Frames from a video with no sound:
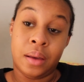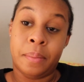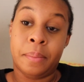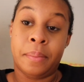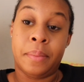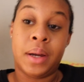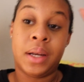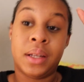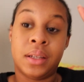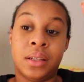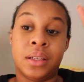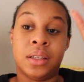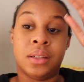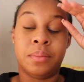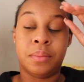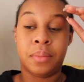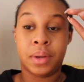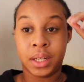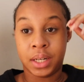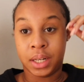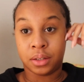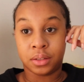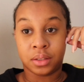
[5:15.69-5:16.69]

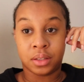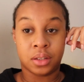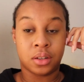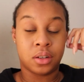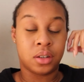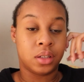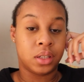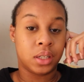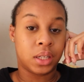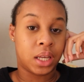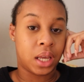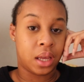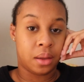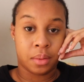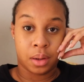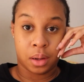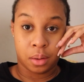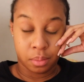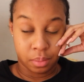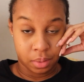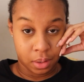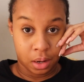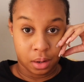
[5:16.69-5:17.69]
my nails literally came
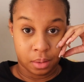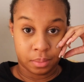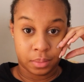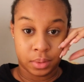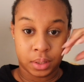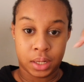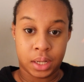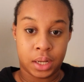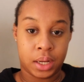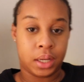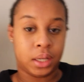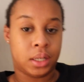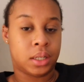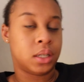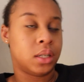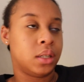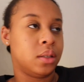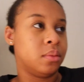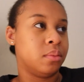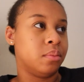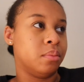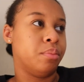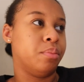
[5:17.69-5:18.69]
out bomb, like
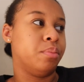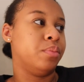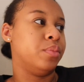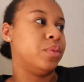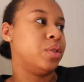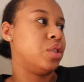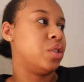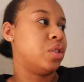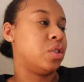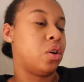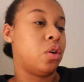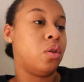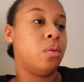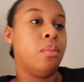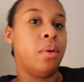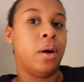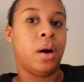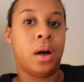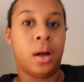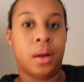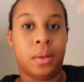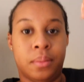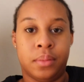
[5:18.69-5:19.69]
so
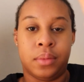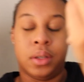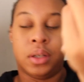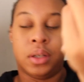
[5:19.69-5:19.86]
bomb.